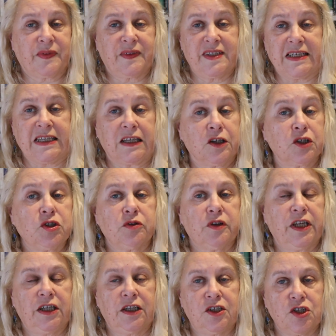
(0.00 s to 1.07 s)

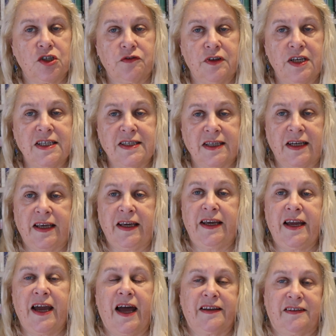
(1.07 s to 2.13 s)
decluttering just
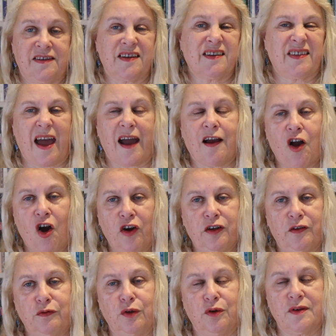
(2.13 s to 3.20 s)
recently and that kind
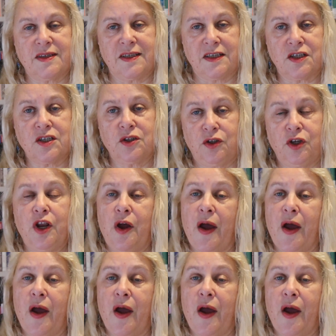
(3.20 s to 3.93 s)
of looks into you